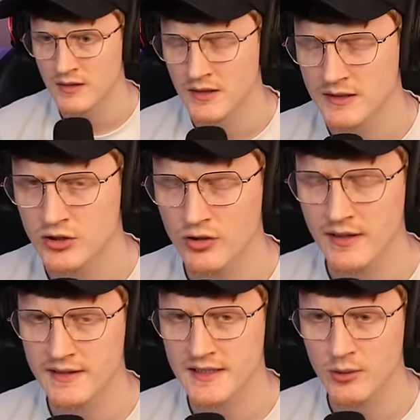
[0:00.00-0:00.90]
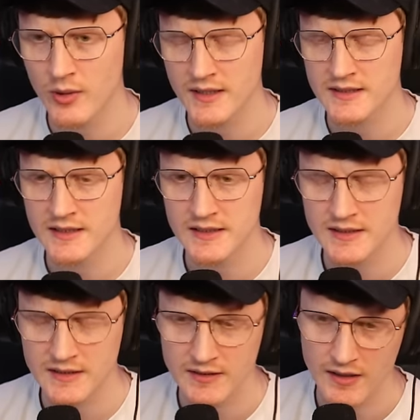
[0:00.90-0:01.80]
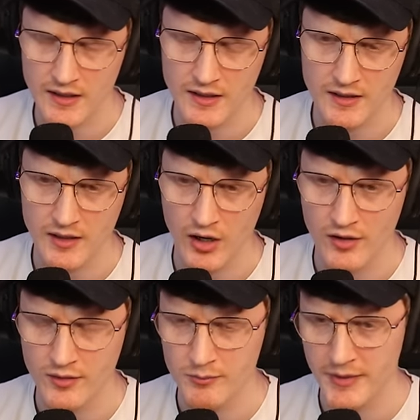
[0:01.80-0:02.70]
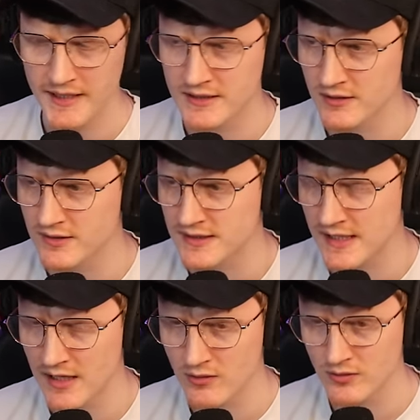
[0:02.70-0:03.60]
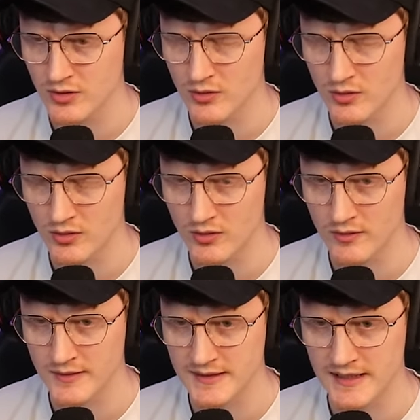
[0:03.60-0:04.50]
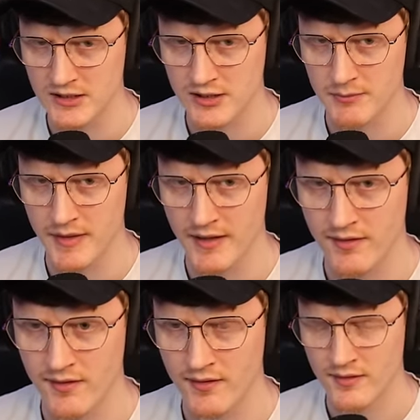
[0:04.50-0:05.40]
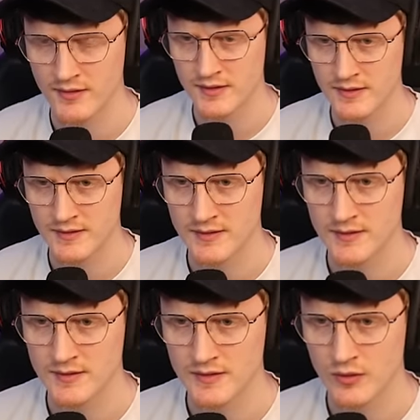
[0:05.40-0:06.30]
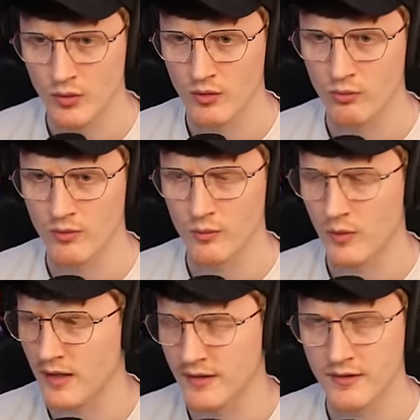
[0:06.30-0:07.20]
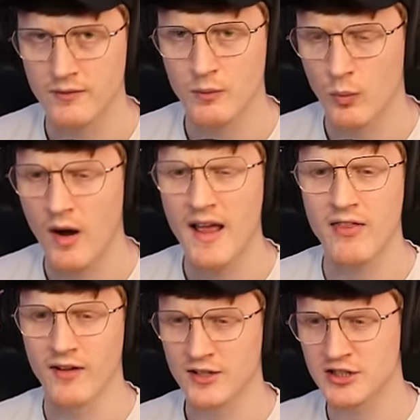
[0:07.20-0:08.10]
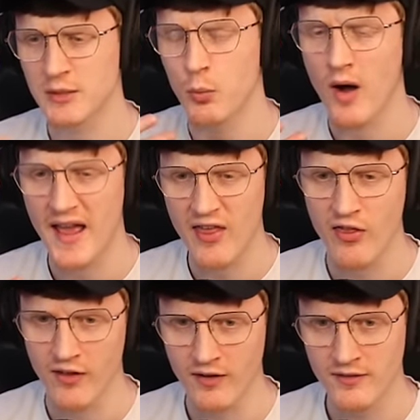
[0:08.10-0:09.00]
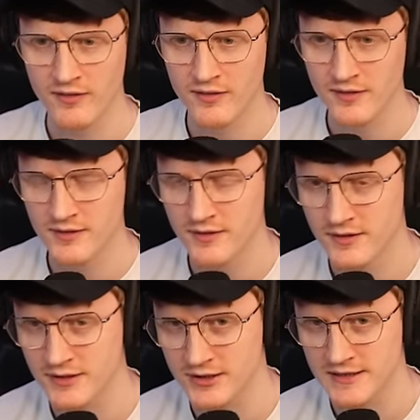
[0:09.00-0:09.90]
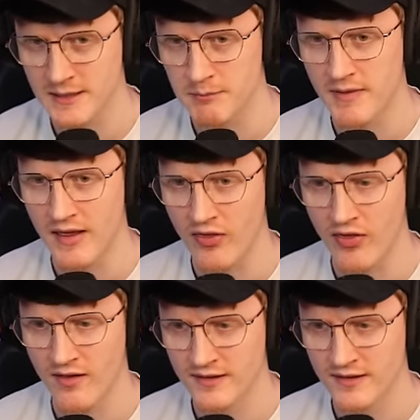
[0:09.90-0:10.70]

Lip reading: Is it true that T-Rex's hunt based on sound, or is that just a myth? Or whatever. Whatever. I just said whatever. I just said myth.